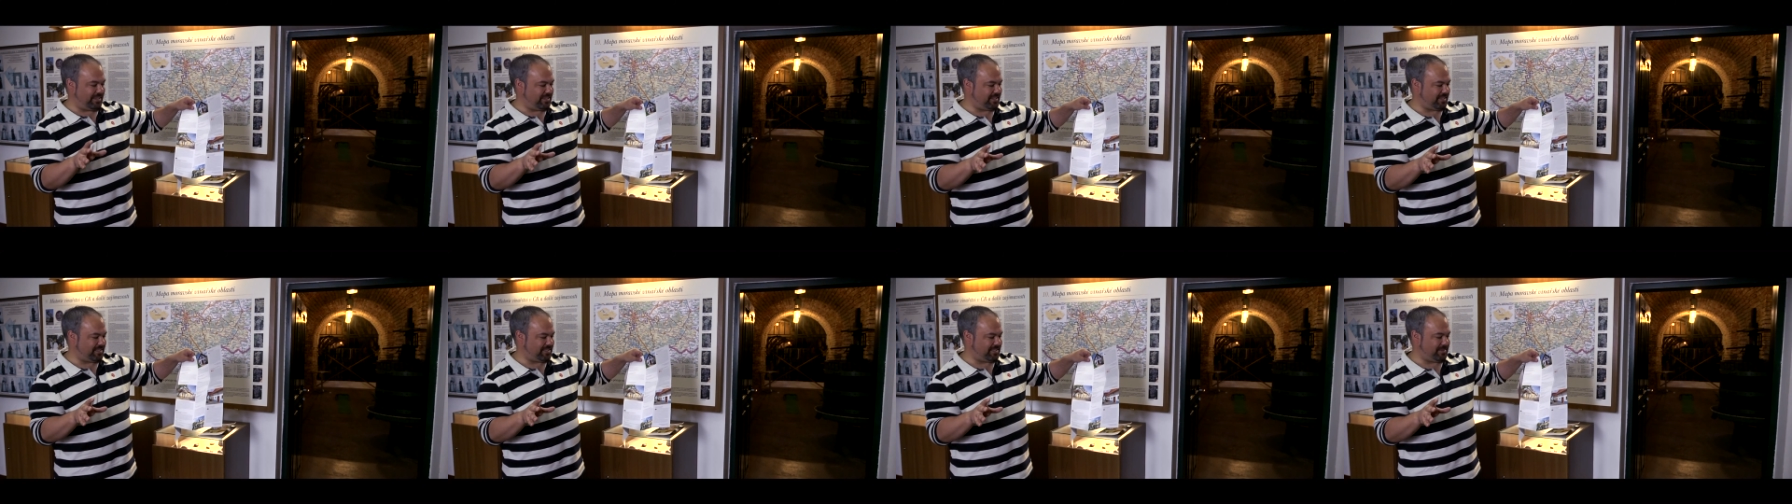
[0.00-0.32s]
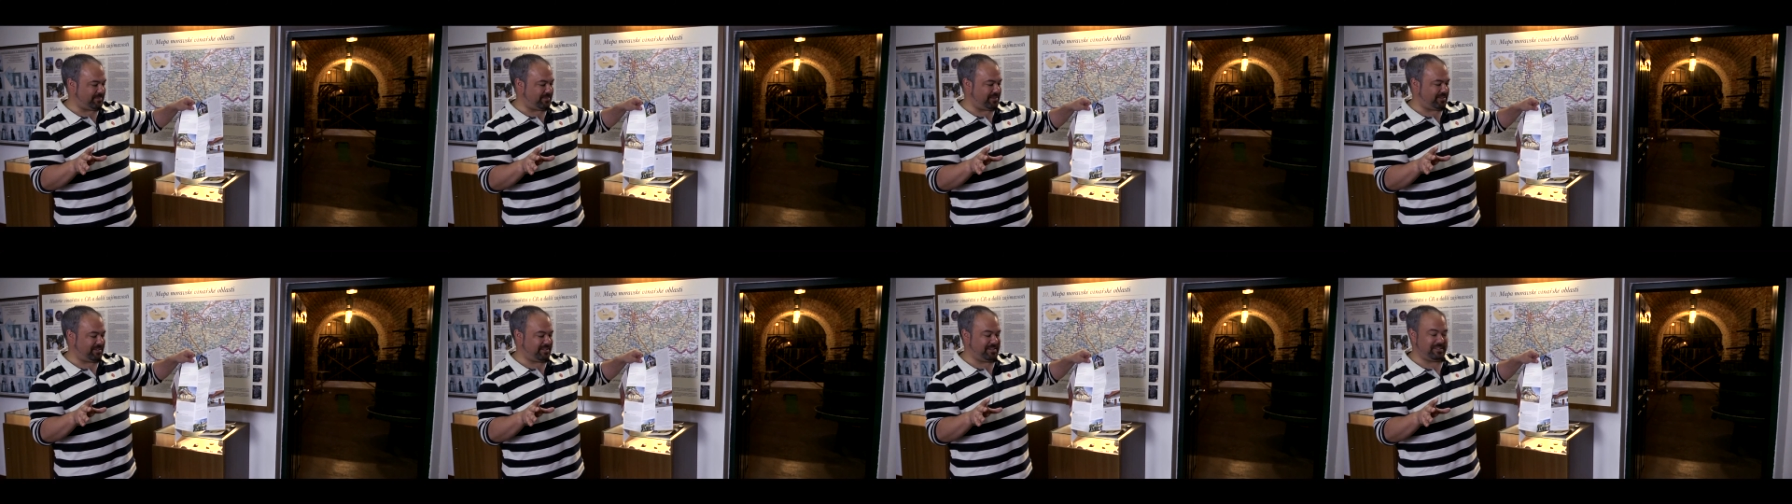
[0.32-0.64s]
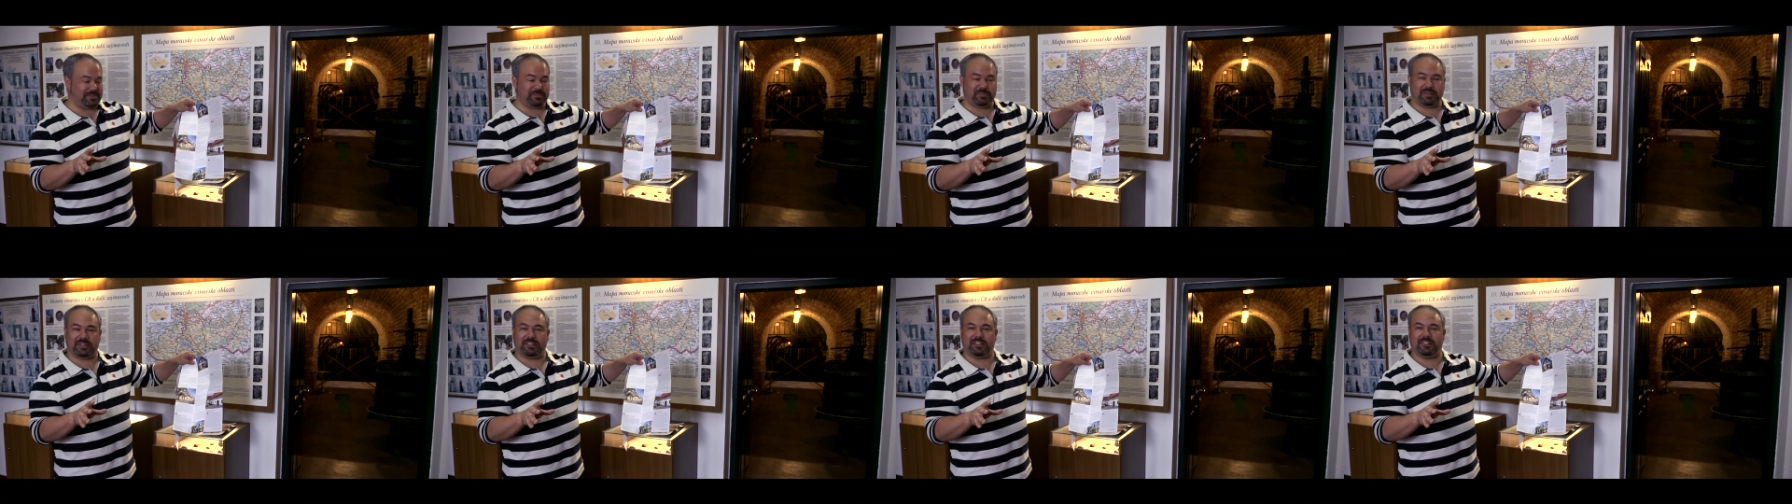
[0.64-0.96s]
customer is
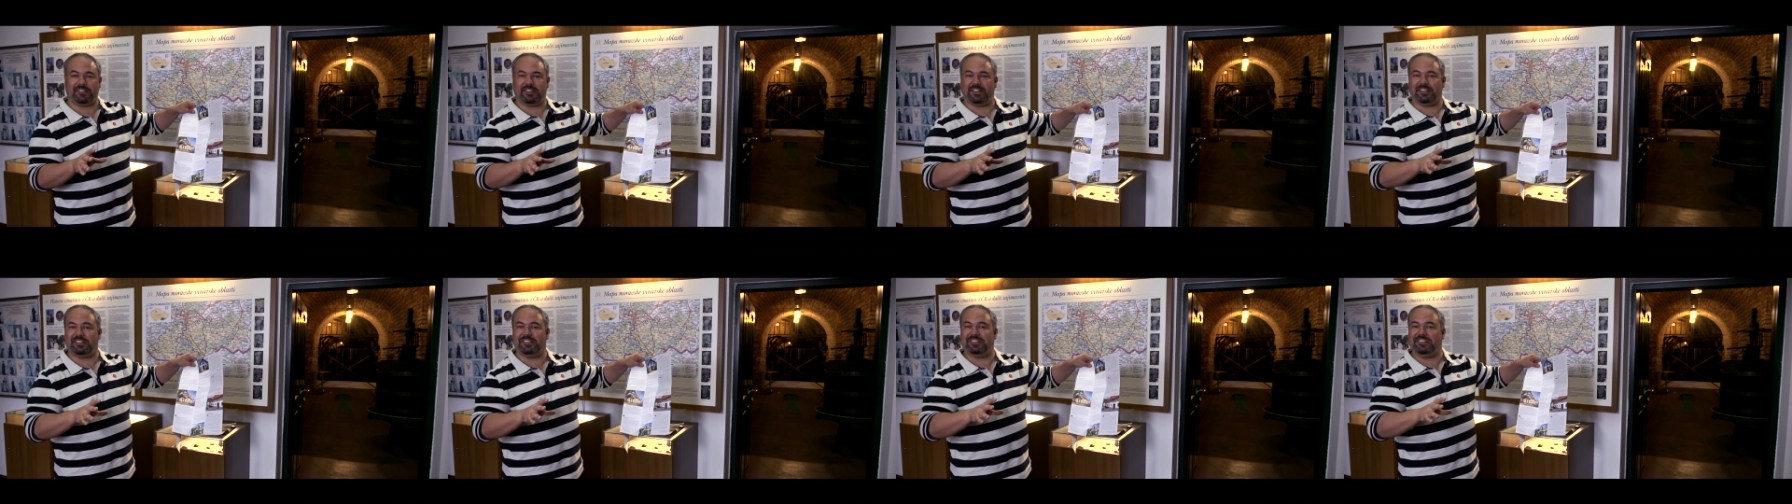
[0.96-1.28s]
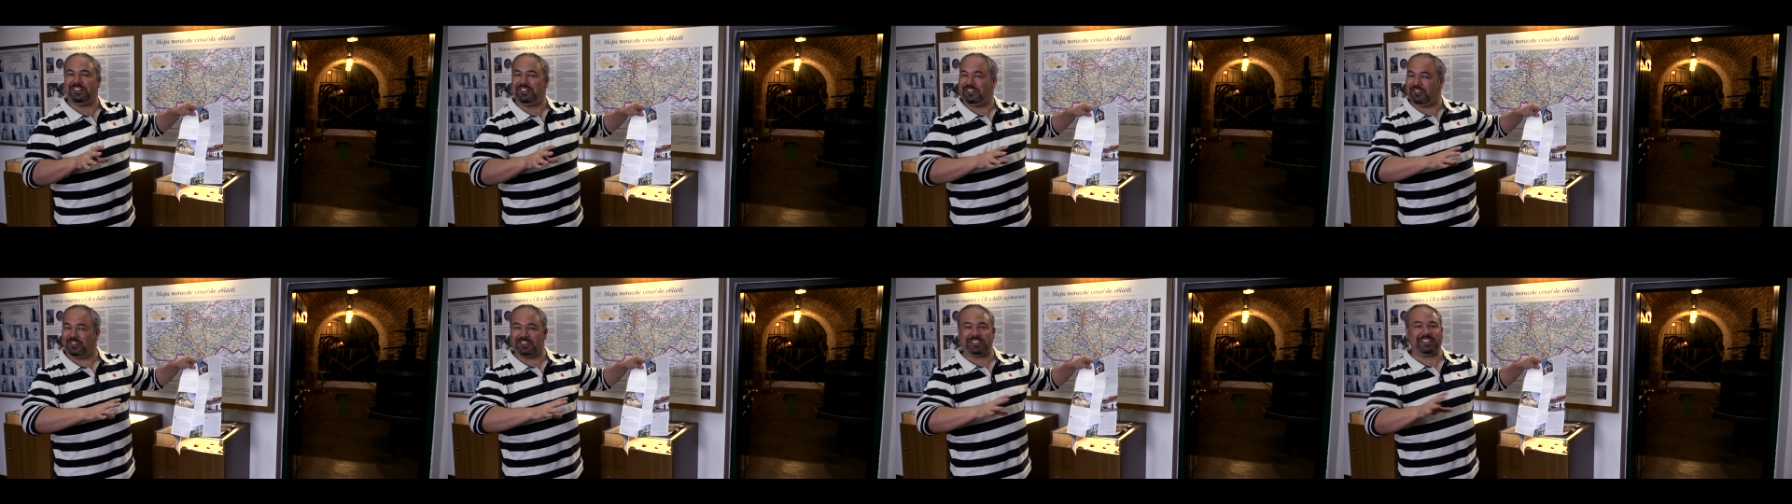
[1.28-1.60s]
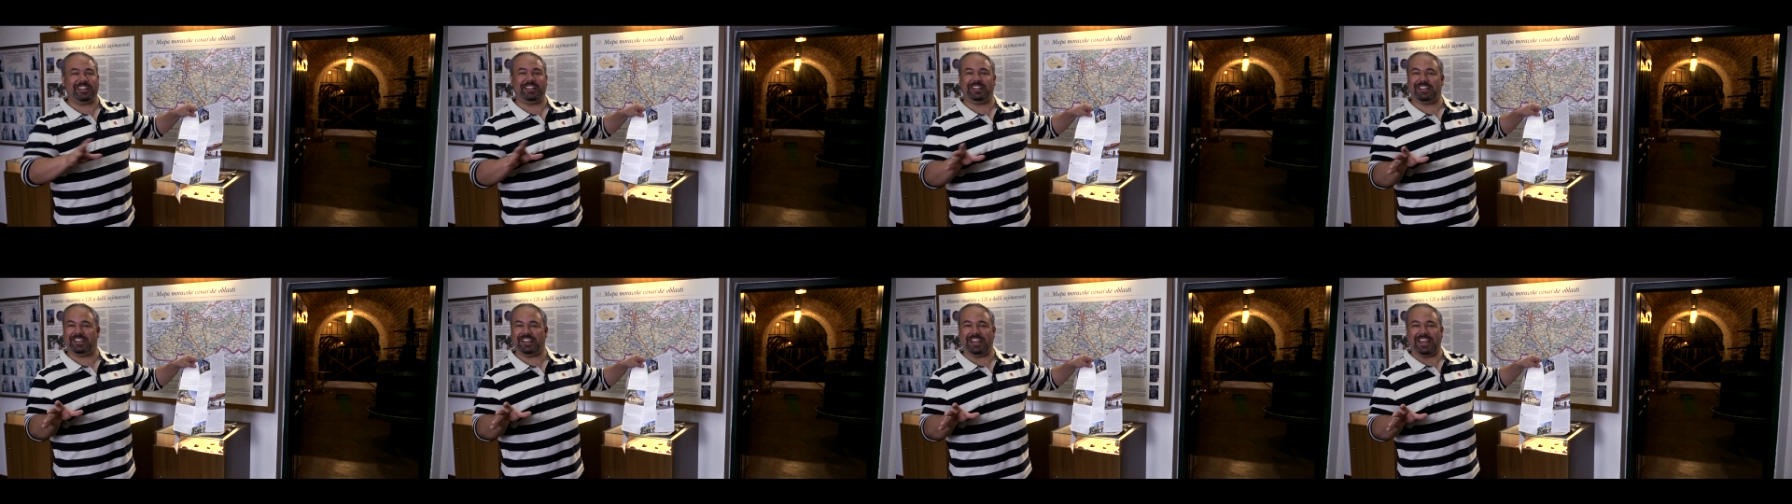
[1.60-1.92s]
better than not
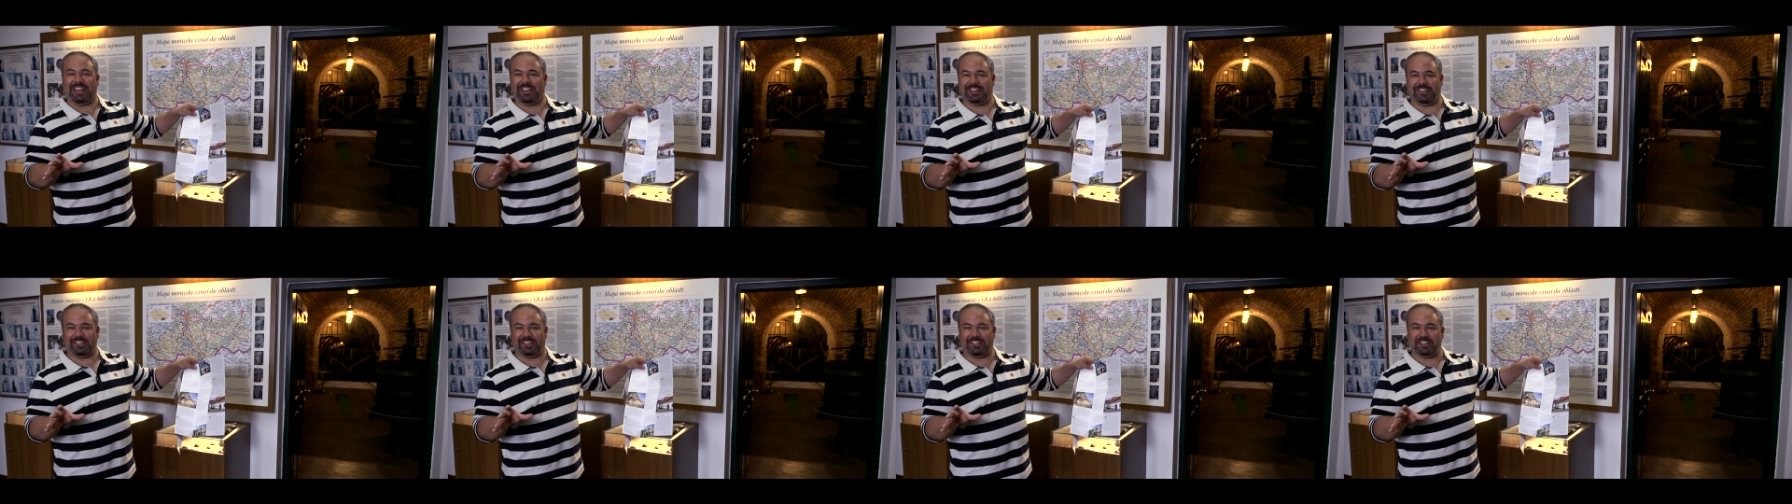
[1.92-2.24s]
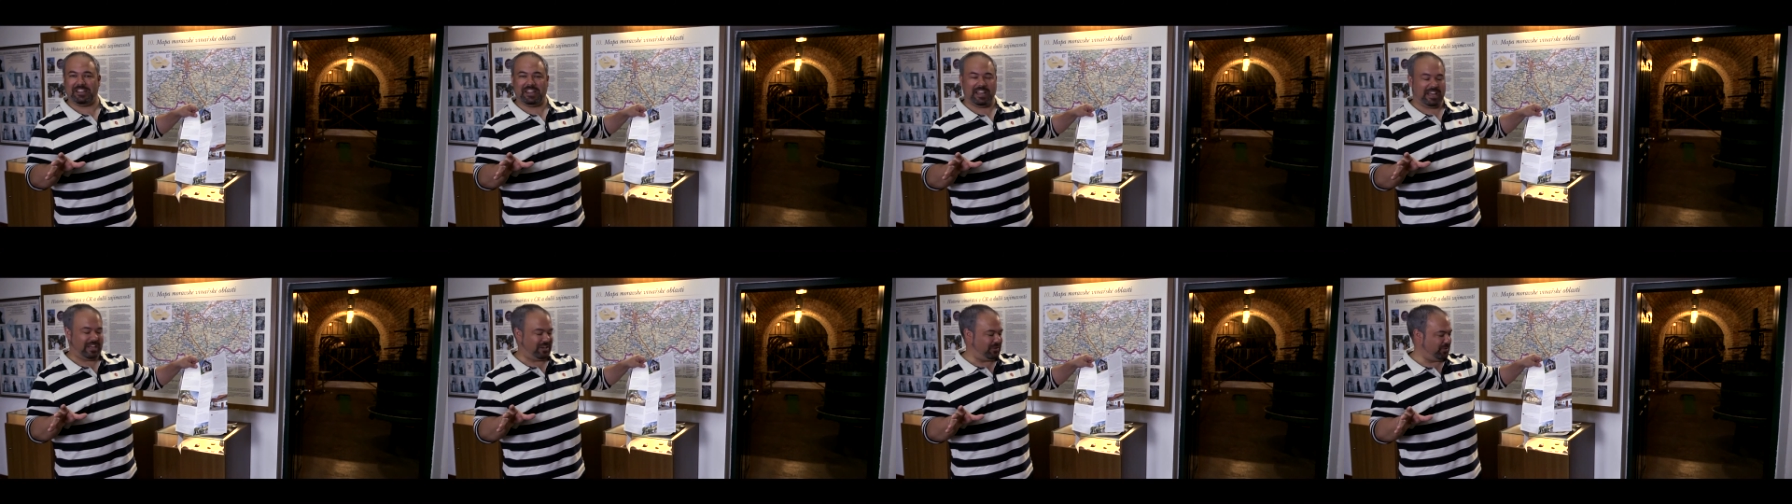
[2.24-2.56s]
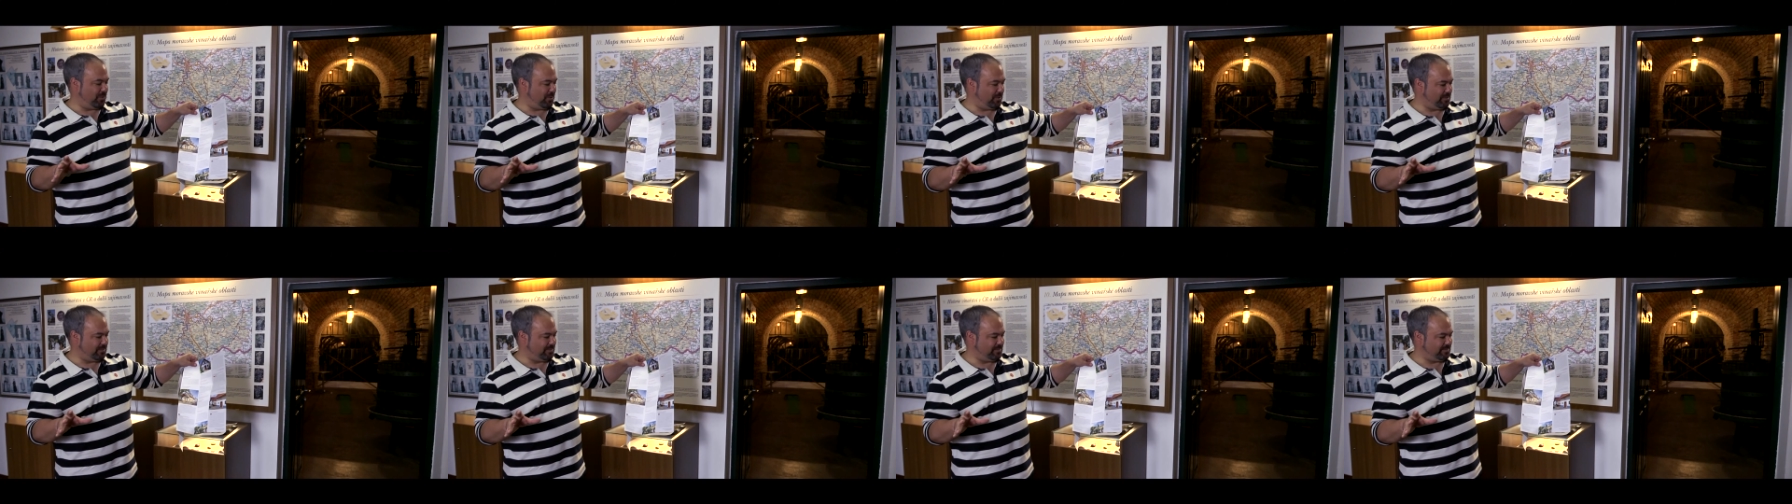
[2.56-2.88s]
getting any at
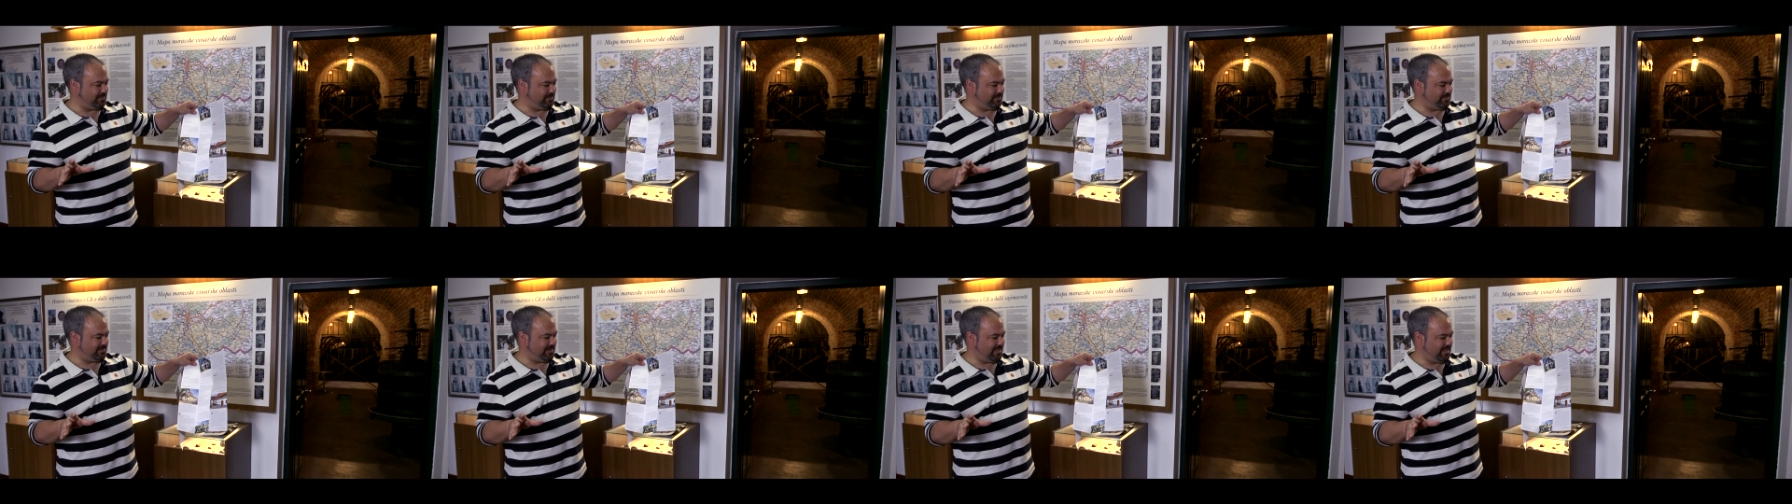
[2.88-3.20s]
all.